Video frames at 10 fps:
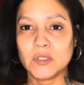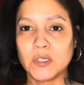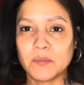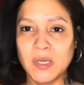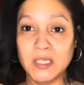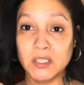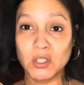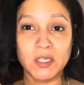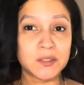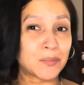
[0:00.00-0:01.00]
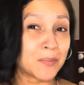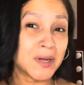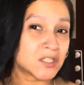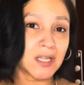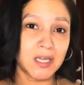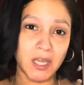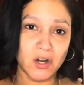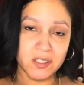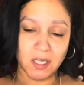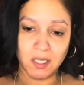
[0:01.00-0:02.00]
and make it look as much like hair
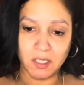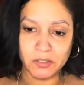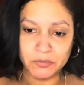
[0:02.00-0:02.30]
as I can.